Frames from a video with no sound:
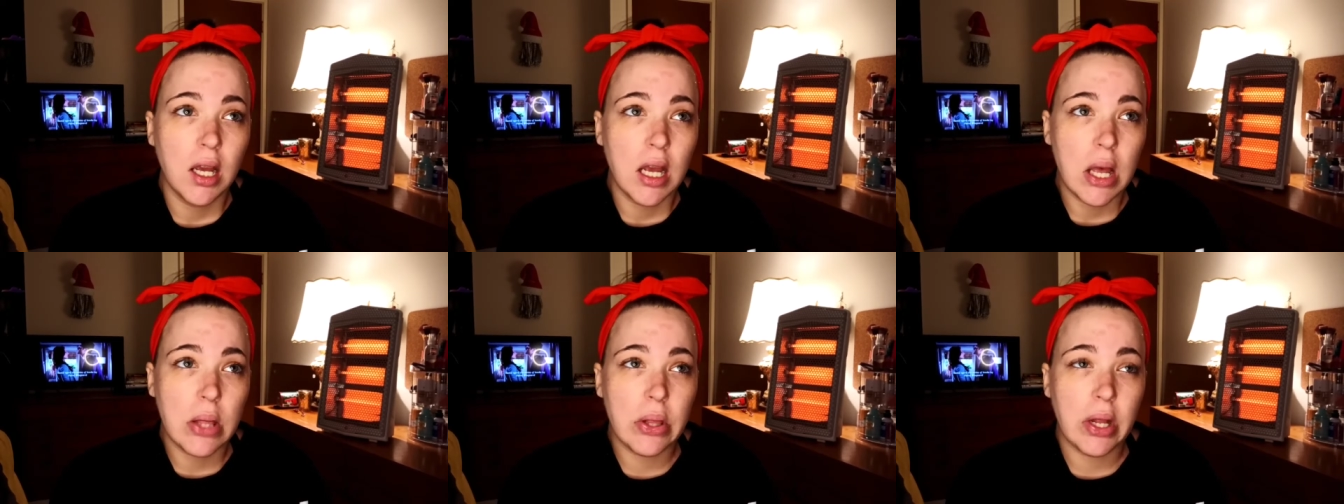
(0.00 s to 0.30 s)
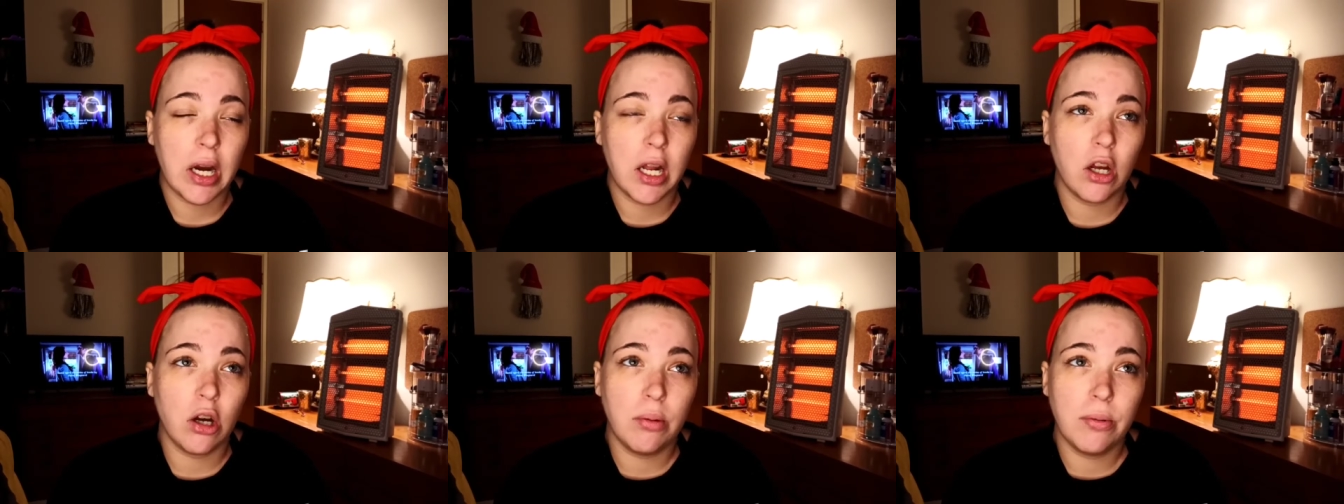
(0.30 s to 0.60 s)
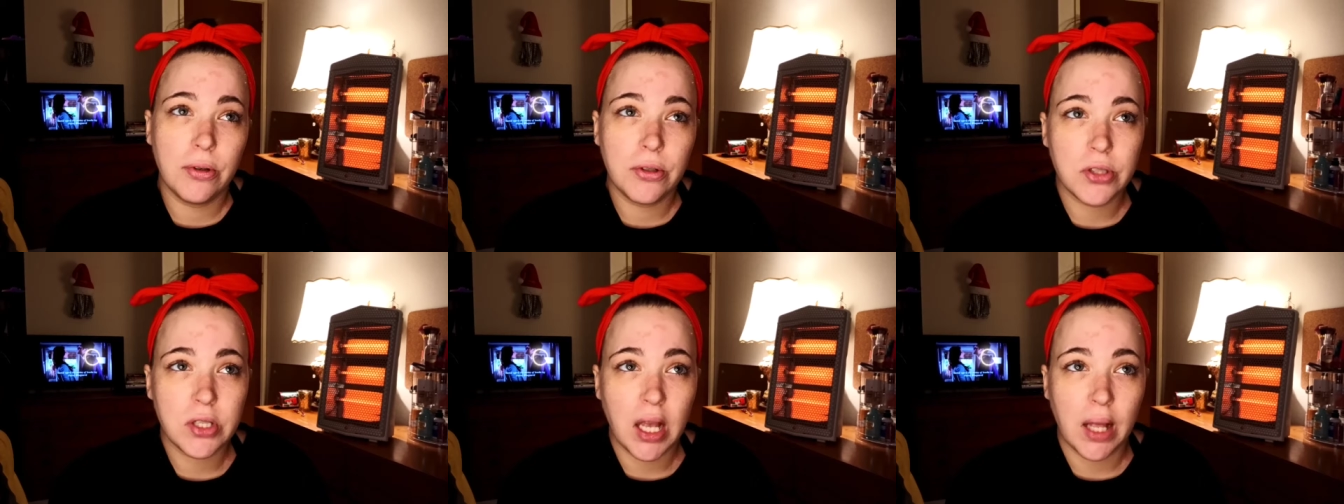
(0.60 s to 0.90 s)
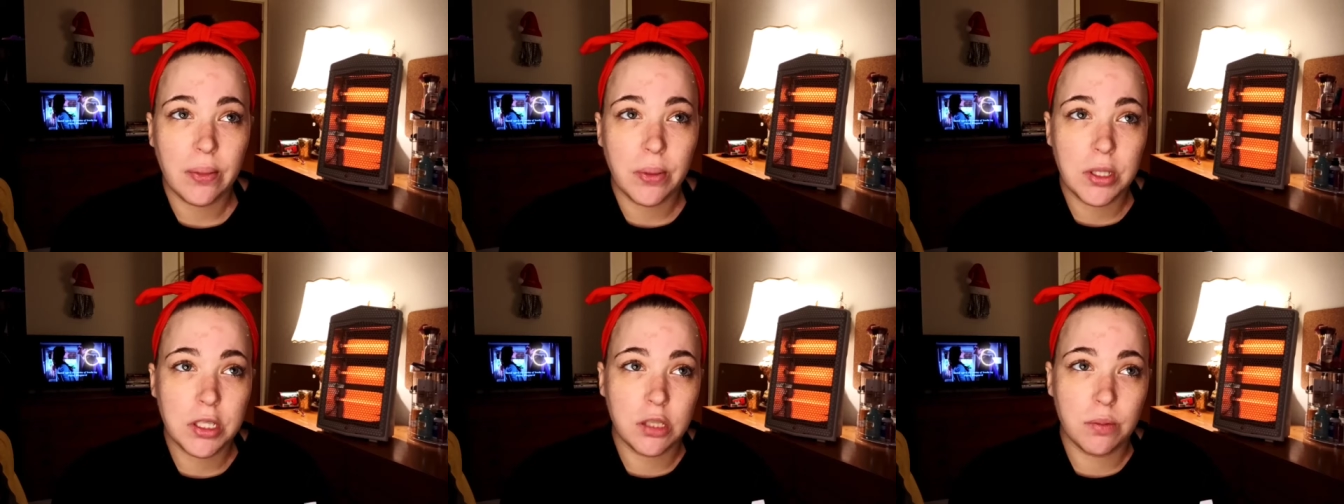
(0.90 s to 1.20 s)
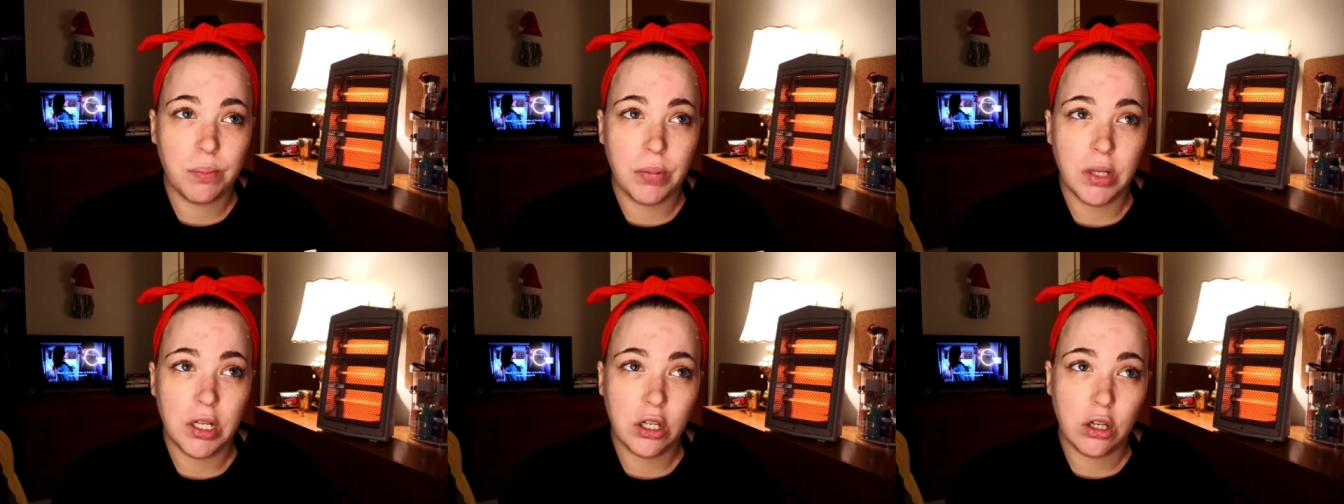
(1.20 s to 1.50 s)
And then I almost got this
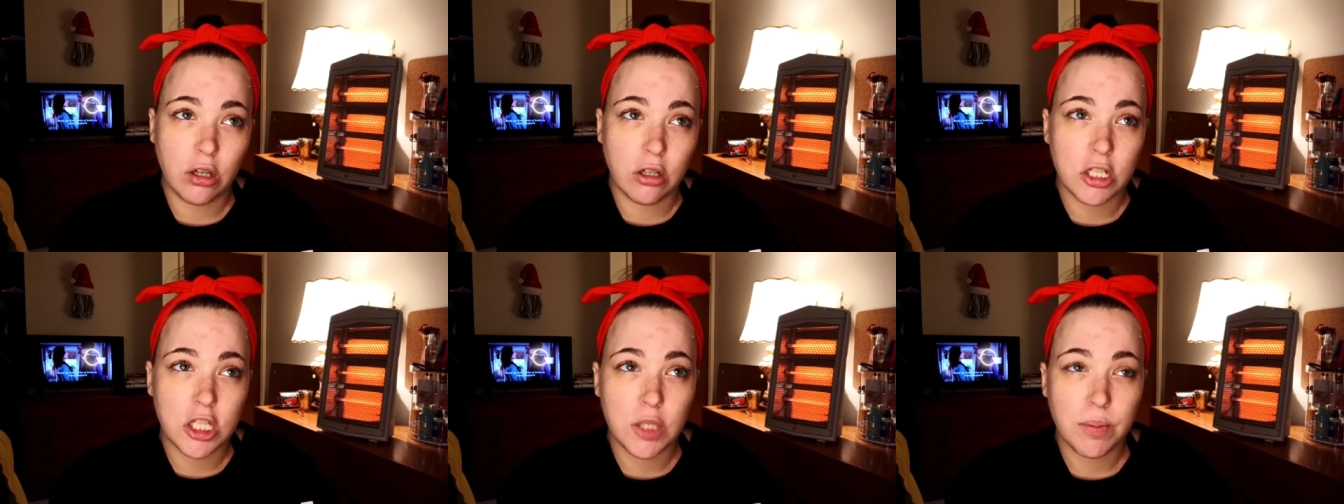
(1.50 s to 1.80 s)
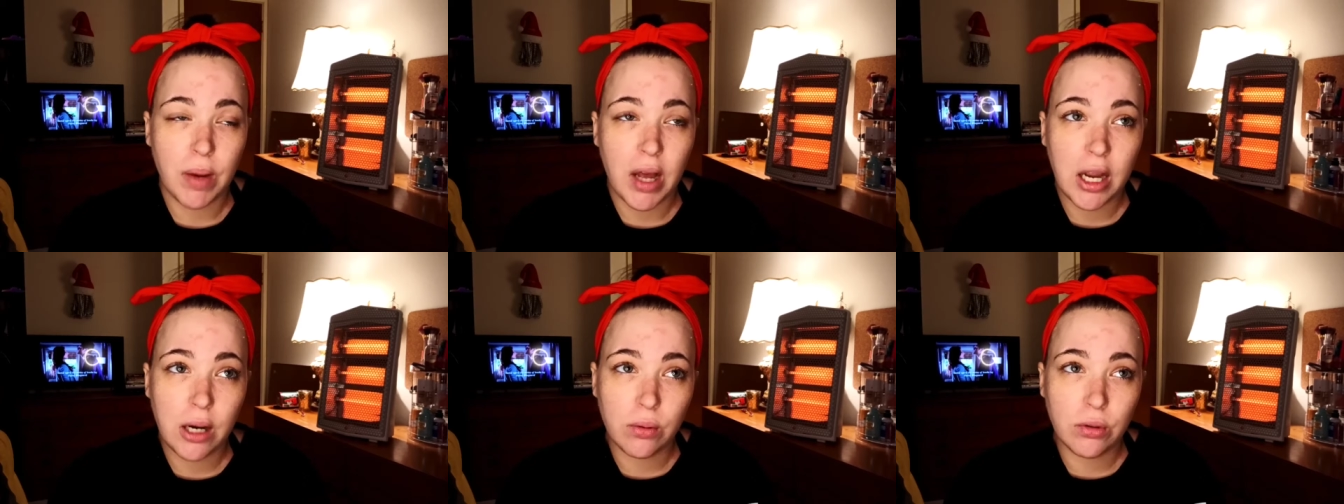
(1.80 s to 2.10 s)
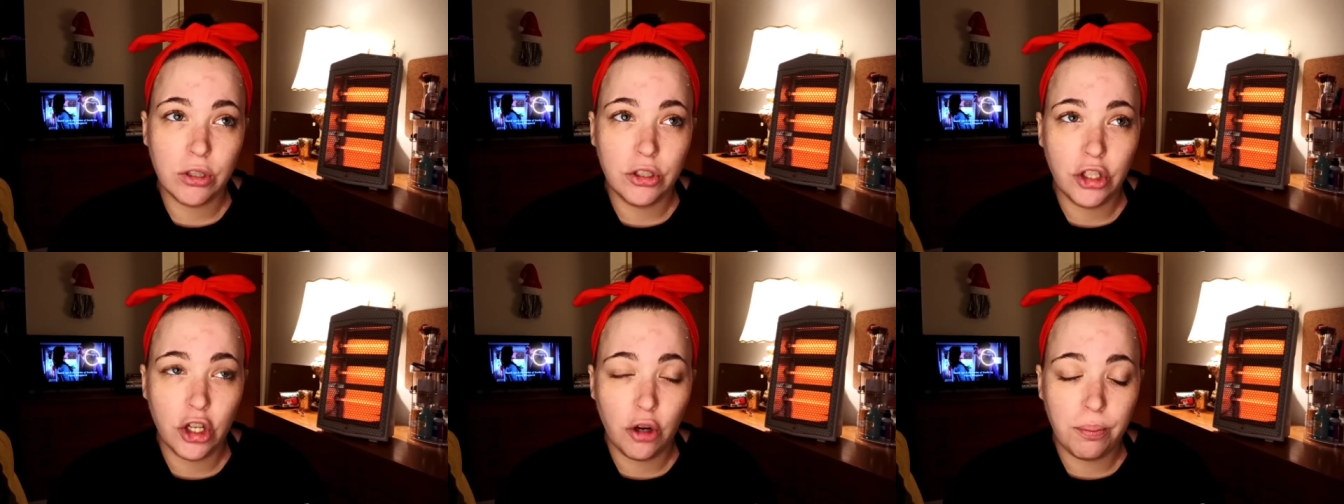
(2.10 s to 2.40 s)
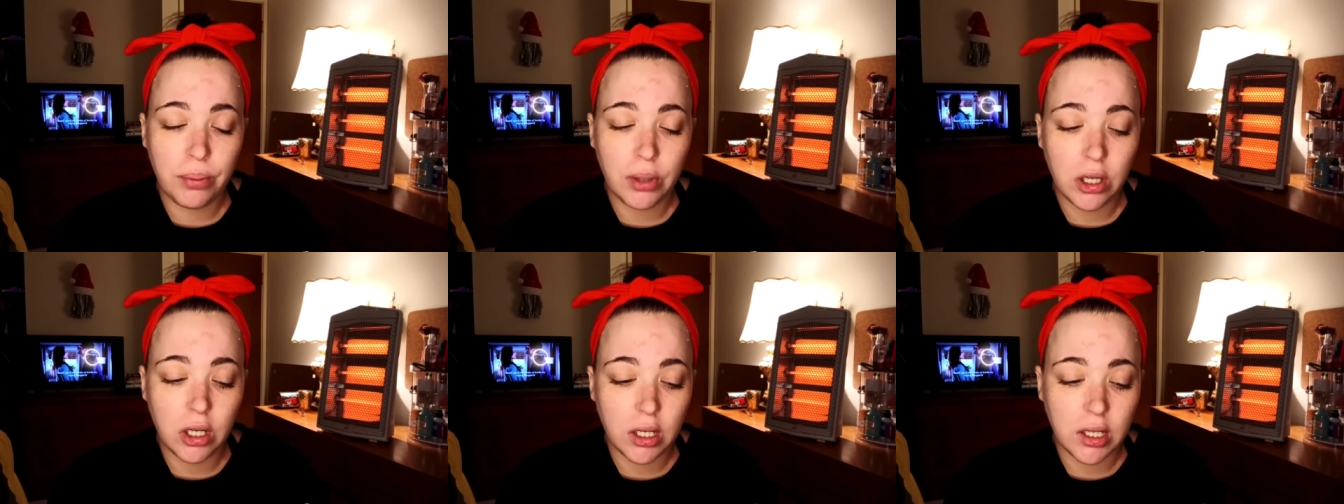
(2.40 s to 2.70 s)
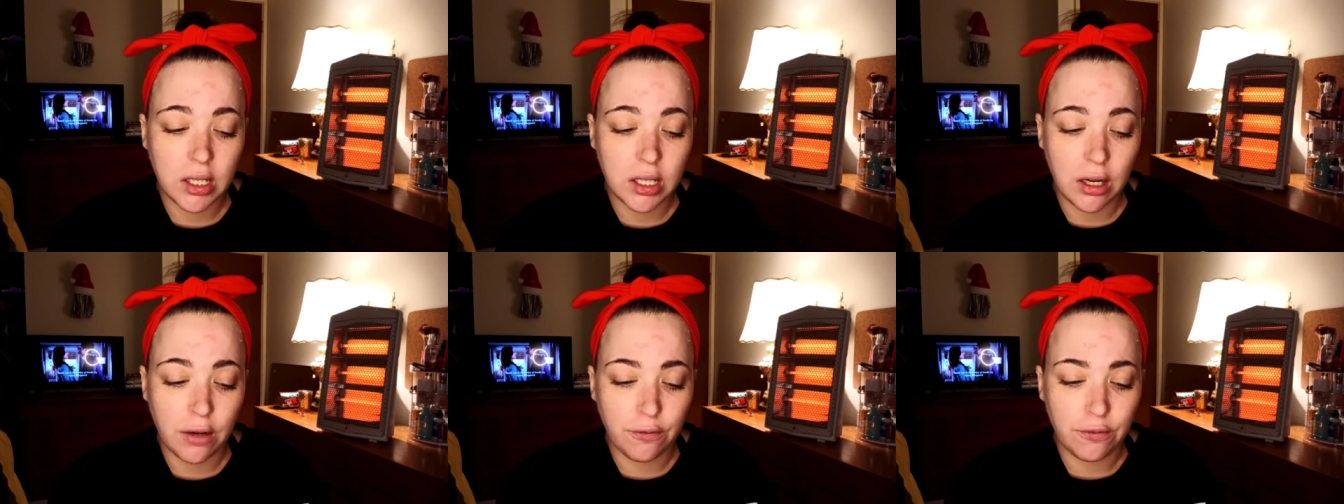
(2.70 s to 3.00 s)
bigger spiral
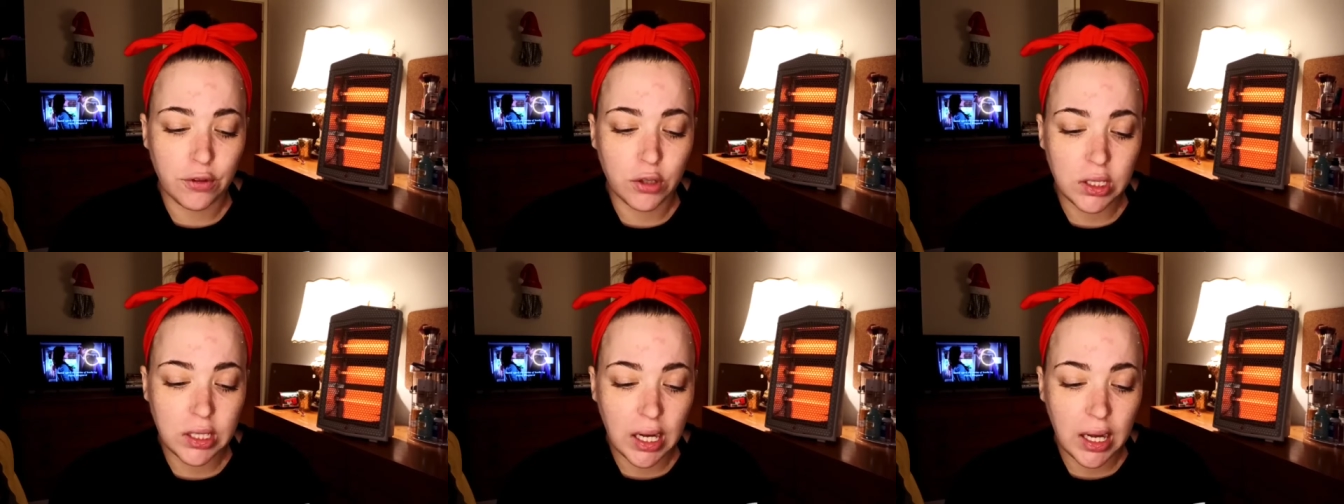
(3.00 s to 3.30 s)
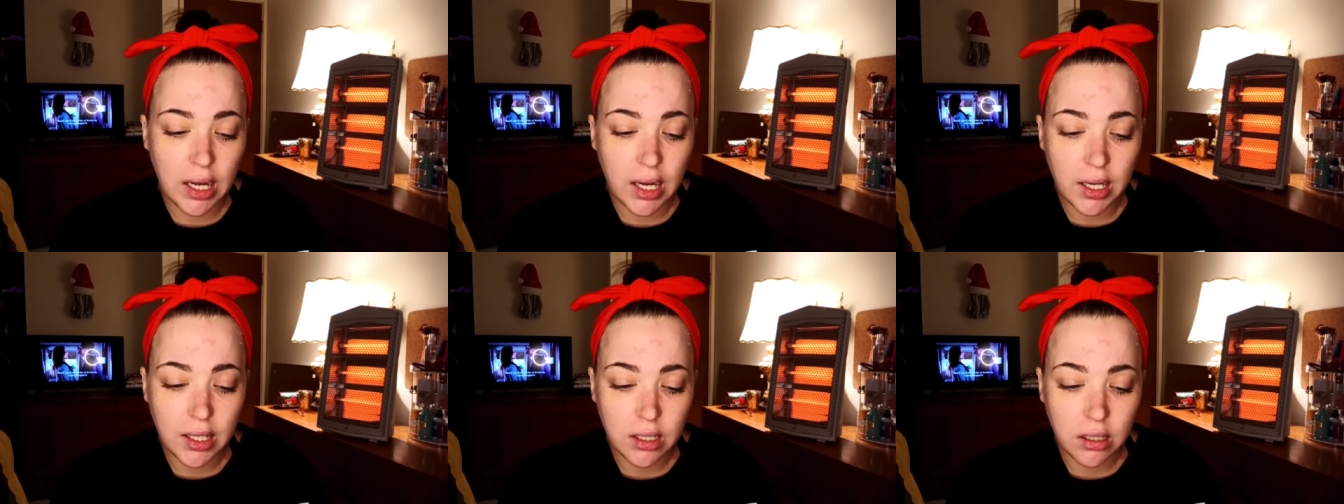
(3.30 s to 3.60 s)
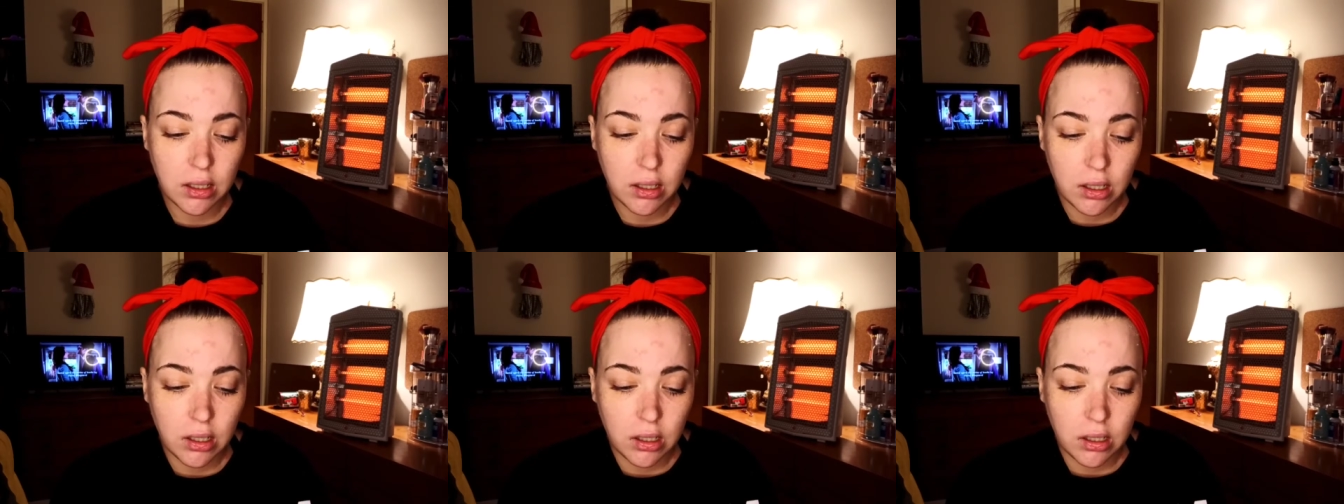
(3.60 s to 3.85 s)
notebook and I forgot